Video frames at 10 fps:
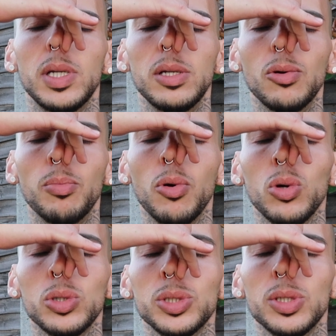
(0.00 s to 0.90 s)
Little
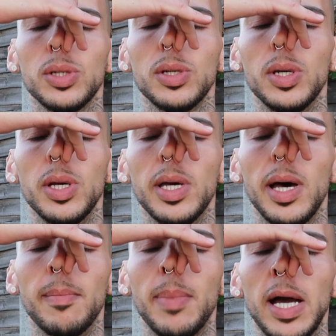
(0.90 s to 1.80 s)
pause
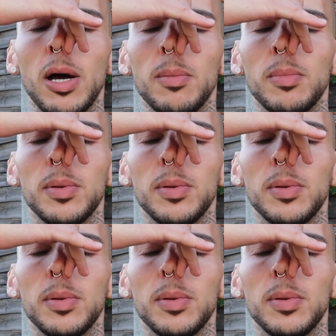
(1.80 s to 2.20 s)
and back up.